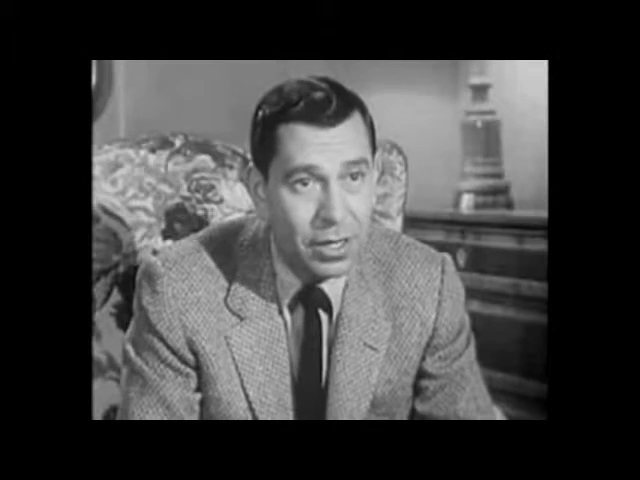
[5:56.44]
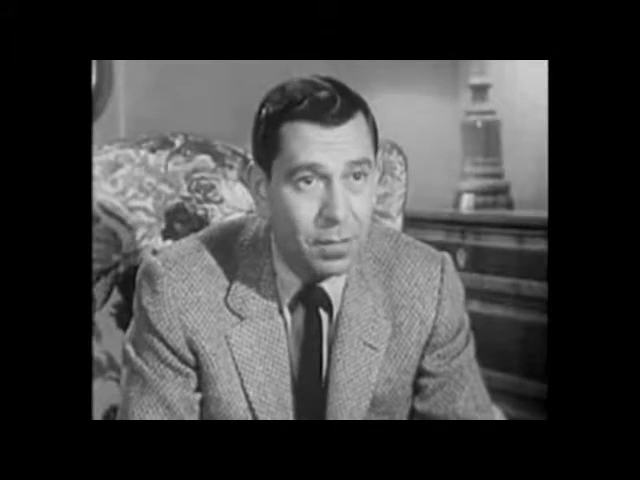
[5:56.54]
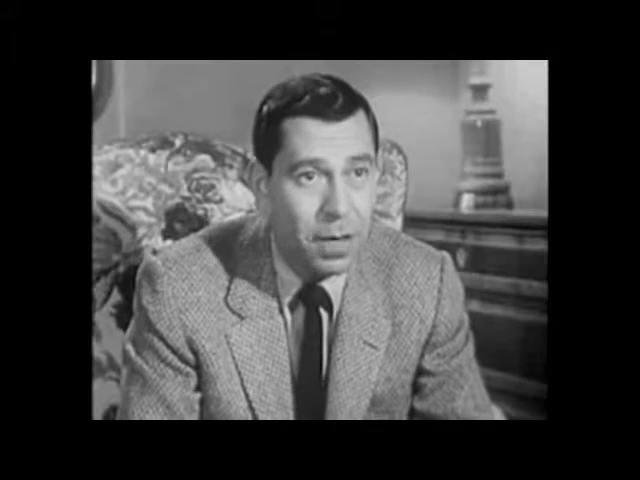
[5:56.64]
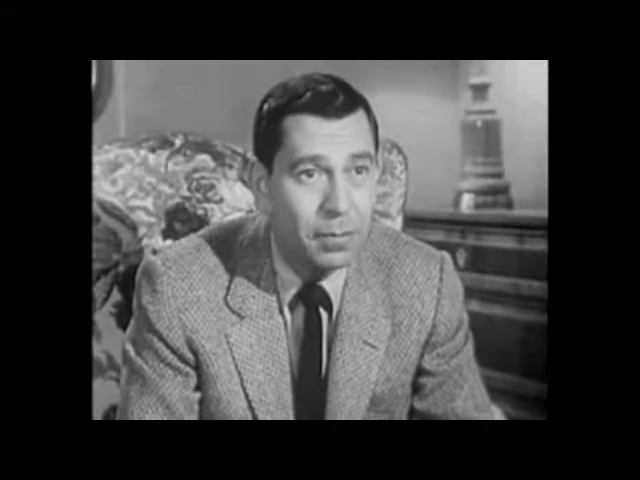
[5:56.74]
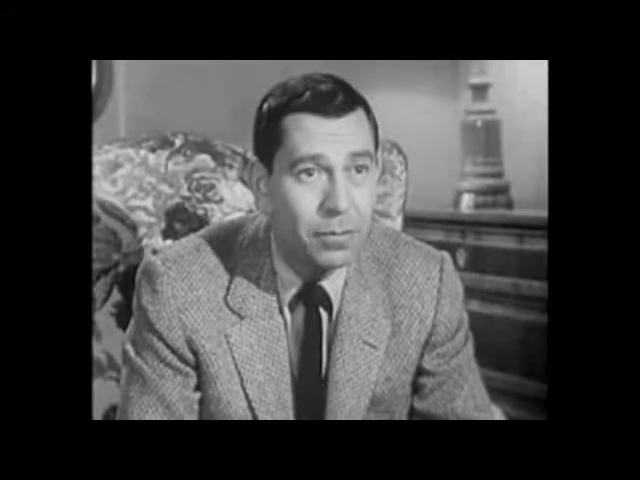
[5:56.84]

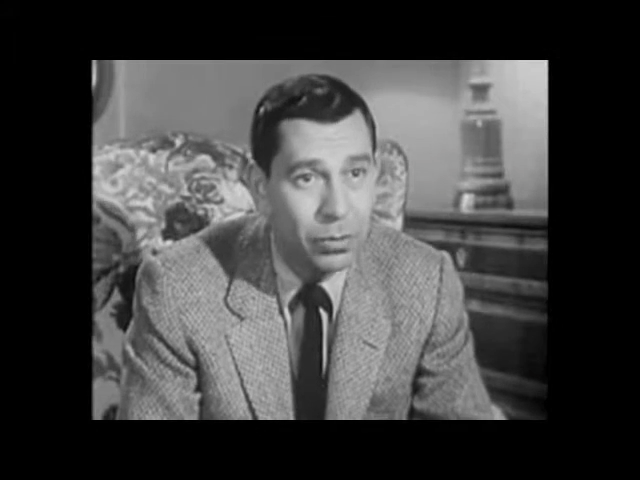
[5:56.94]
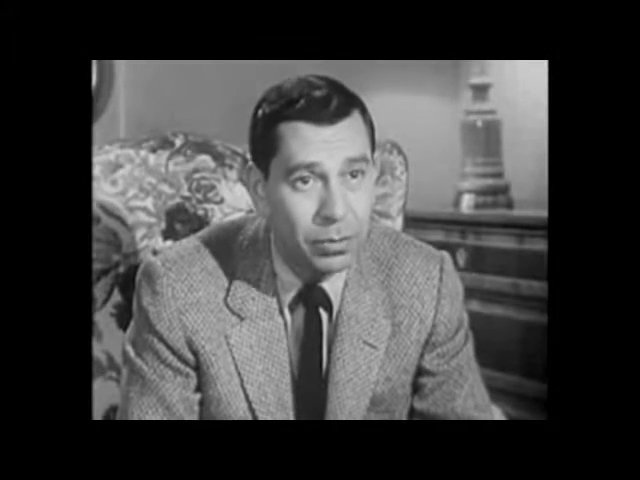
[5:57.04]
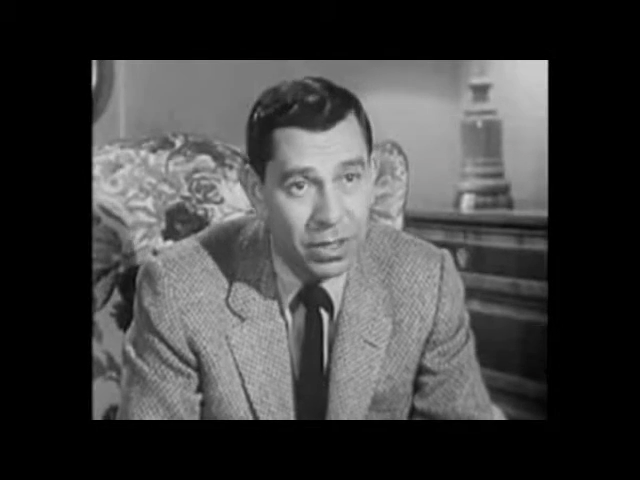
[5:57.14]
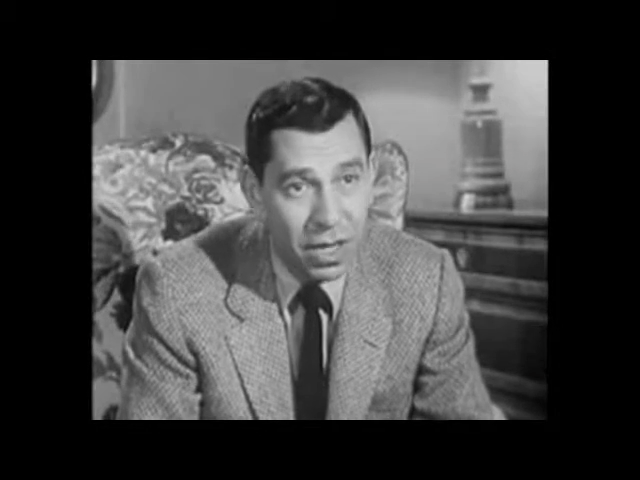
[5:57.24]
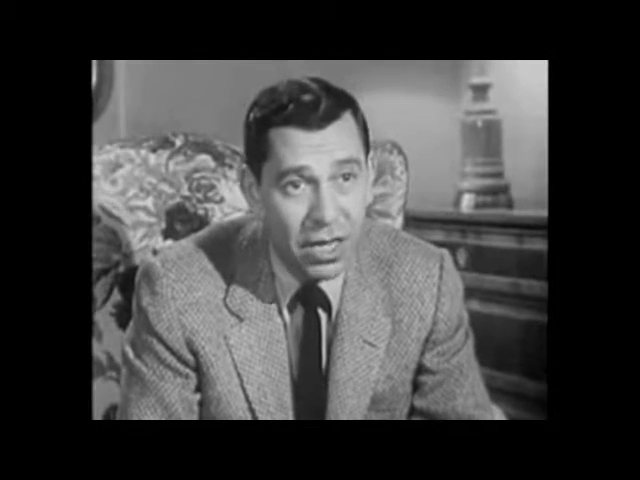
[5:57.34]
Yes, ma'am. She'll
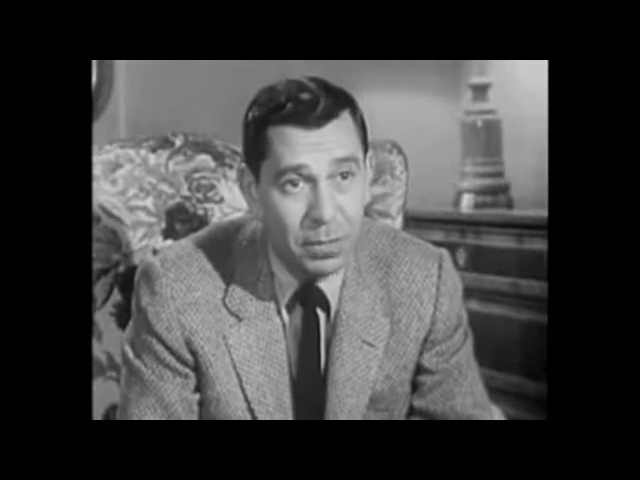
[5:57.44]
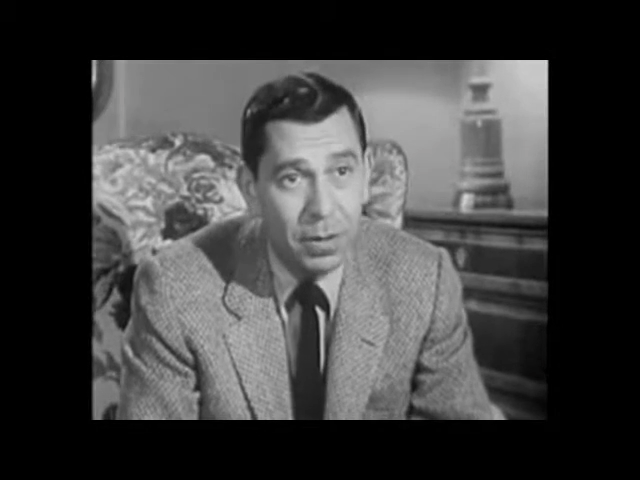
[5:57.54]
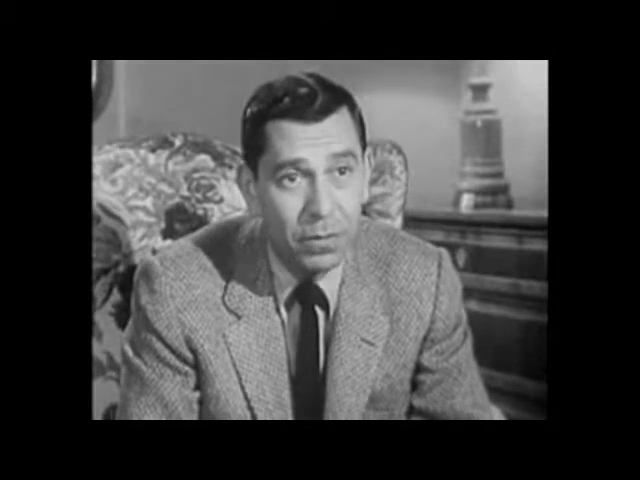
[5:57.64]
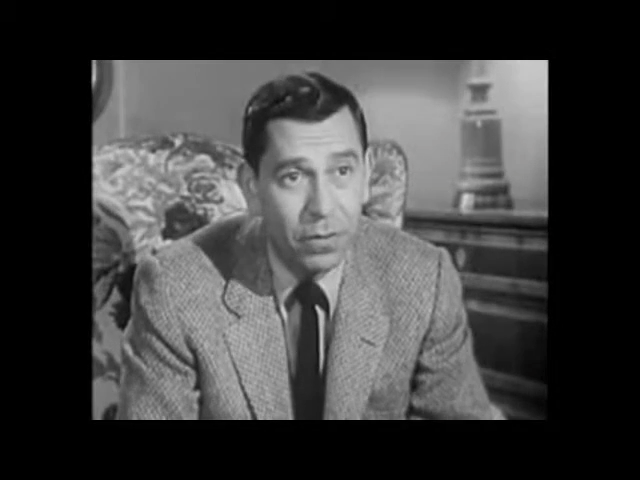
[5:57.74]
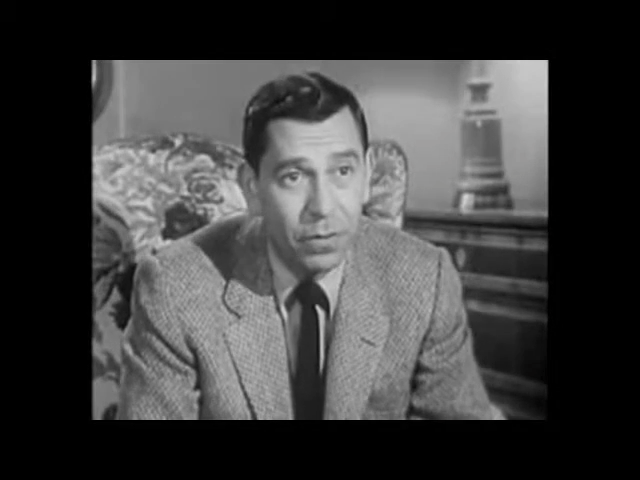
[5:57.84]
be in the
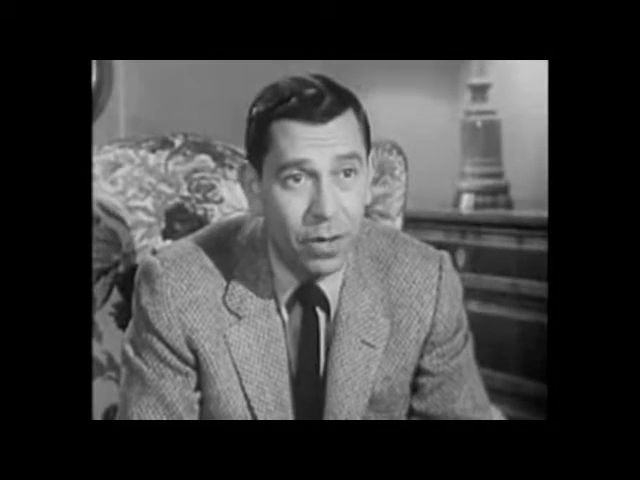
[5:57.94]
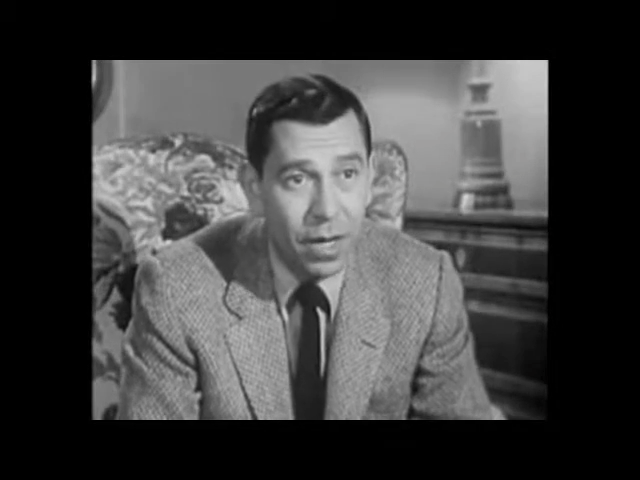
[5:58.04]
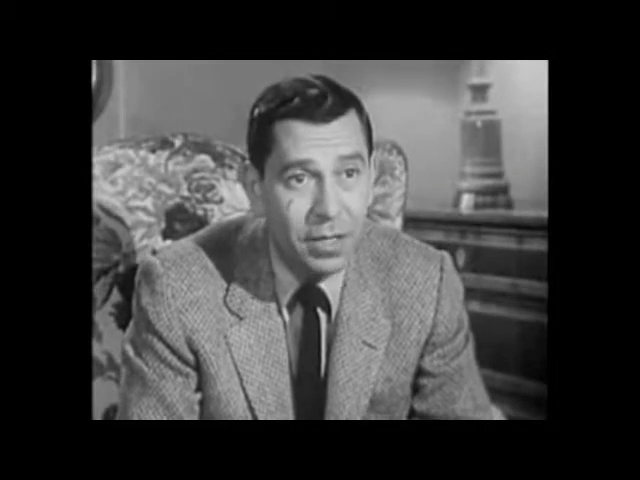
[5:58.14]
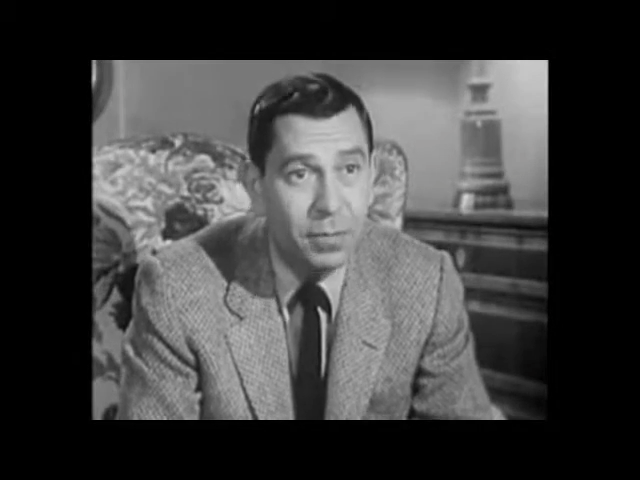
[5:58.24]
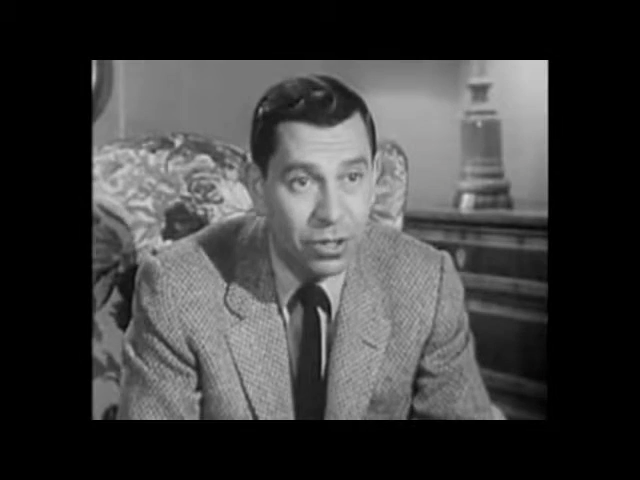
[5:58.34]
hospital for a few
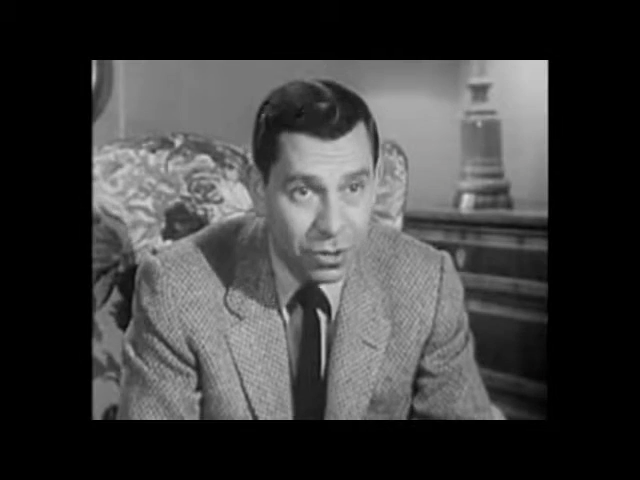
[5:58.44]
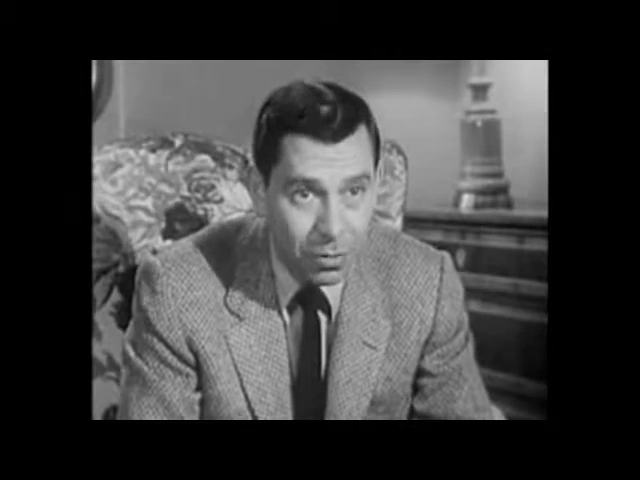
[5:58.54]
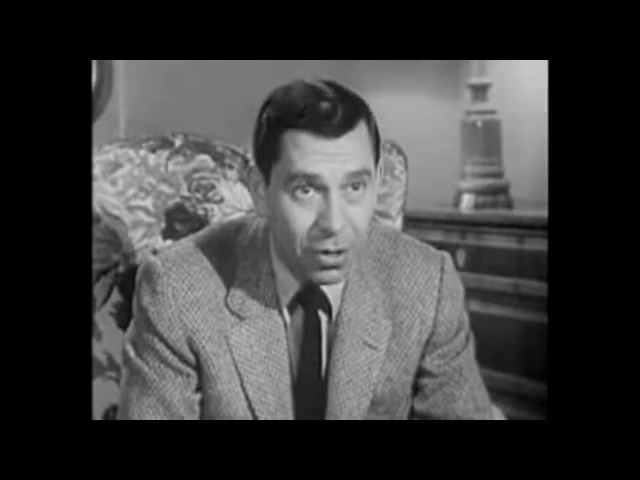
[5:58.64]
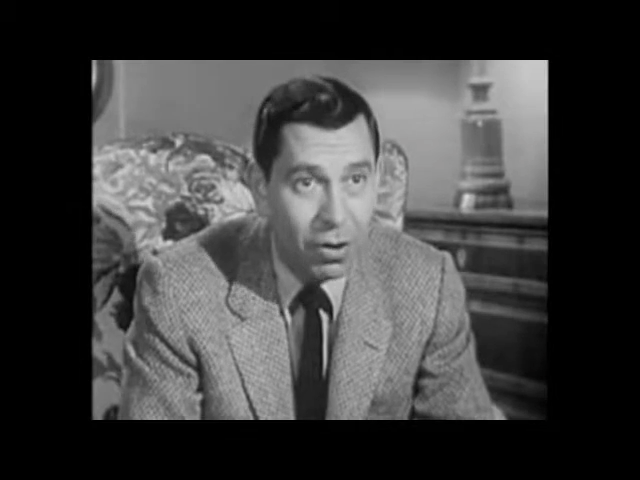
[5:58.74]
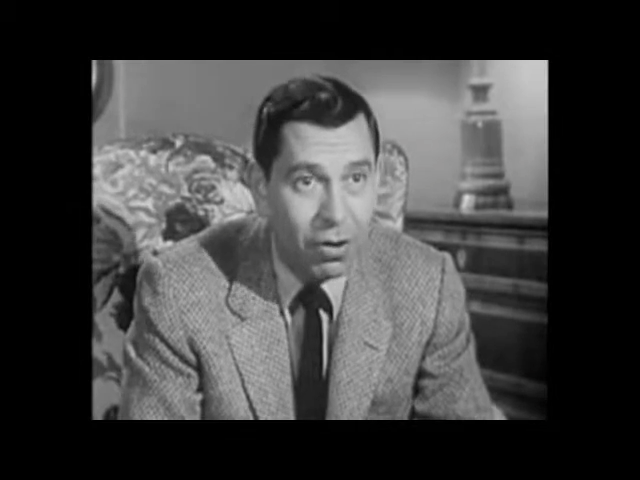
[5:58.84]
days, but she's
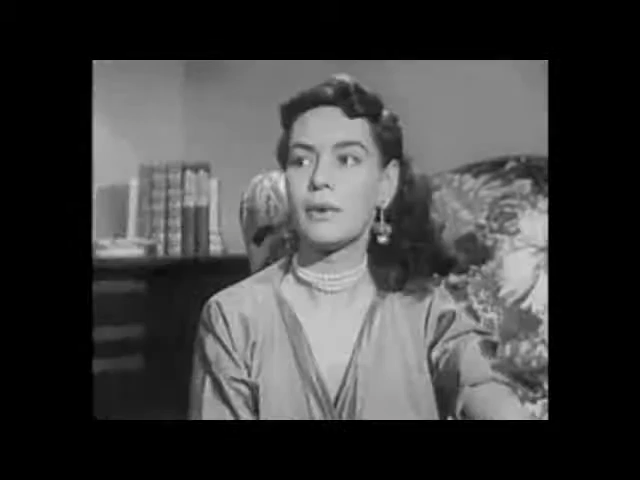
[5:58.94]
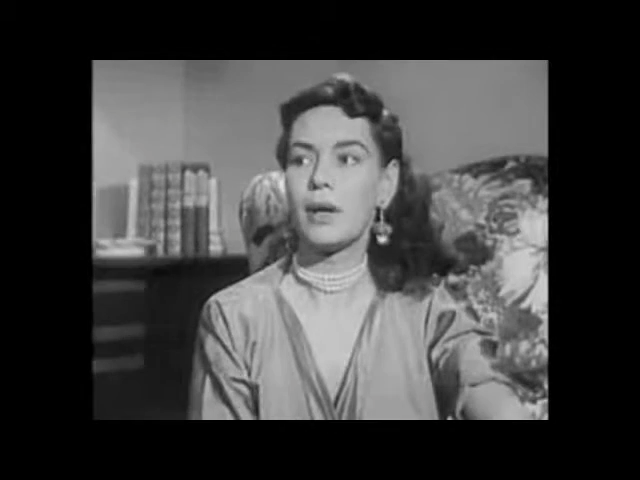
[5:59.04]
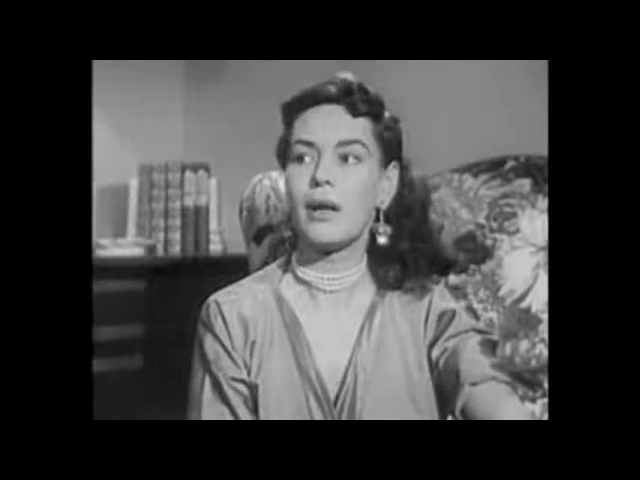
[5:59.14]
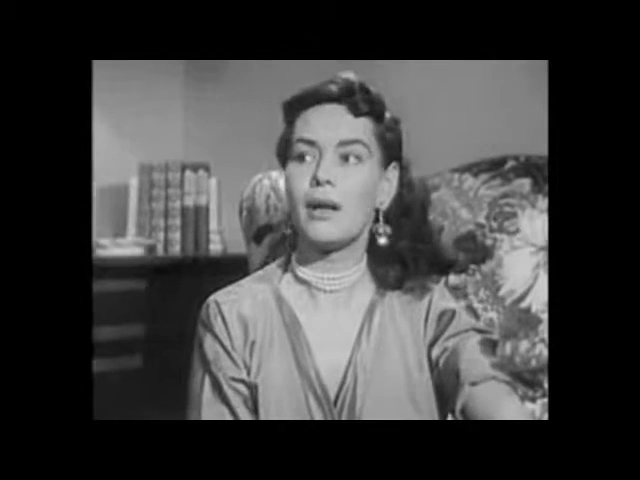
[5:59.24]
going to be all right.